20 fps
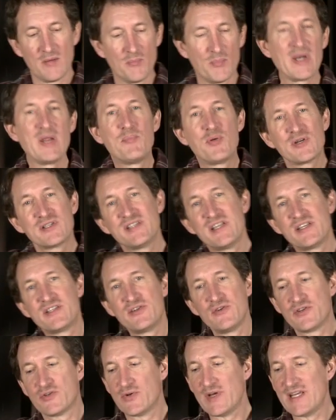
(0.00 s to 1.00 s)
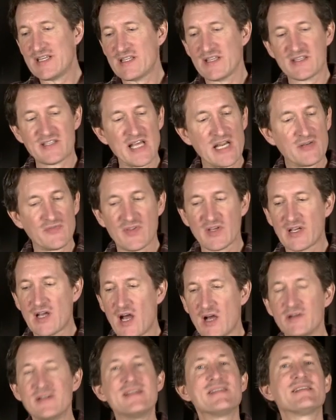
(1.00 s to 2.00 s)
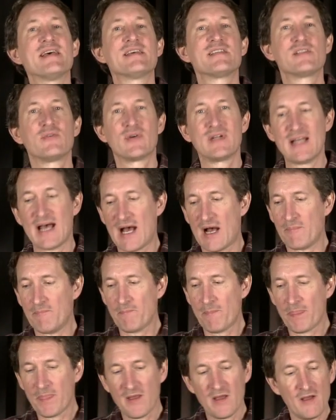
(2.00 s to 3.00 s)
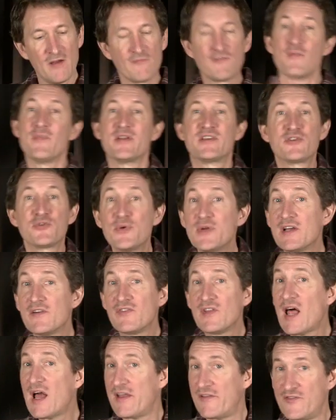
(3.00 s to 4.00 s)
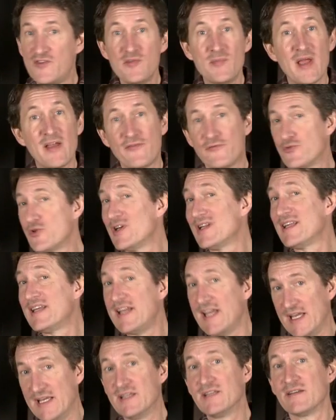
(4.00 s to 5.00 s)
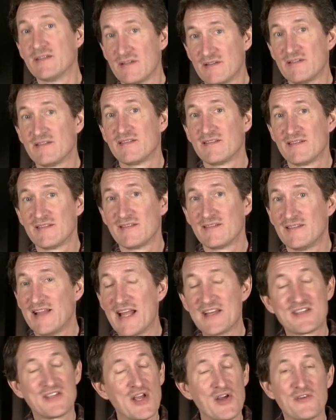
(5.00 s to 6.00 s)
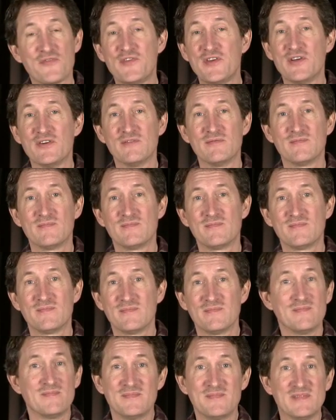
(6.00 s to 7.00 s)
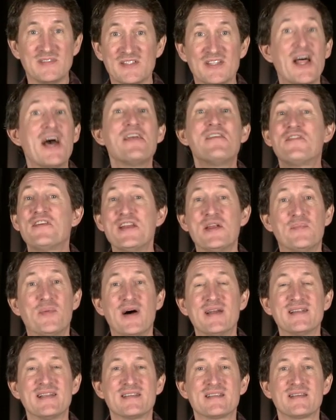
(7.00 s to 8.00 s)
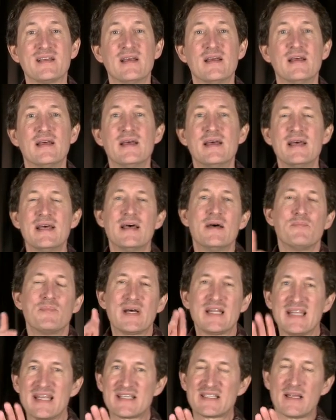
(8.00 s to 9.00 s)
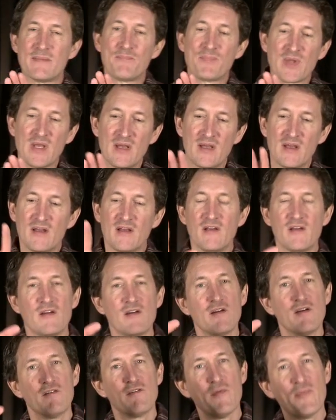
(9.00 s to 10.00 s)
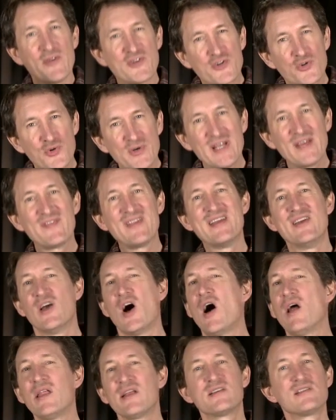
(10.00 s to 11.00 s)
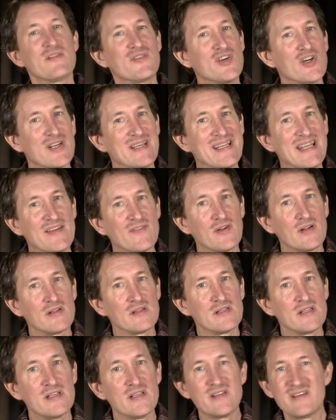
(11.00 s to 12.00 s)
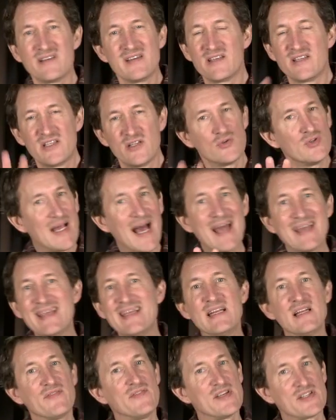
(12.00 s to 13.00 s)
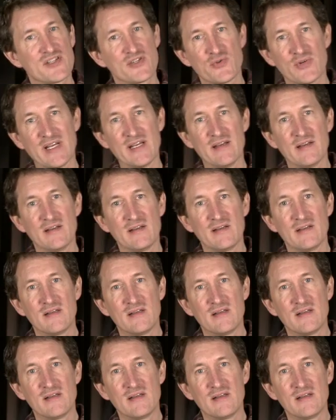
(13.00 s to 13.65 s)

But he puts these two trees in the center of the garden. He says to Adam, From the tree of life you may freely eat. That's there for you. Life in abundance. But listen, from the tree of the knowledge of good and evil, do not eat of this tree.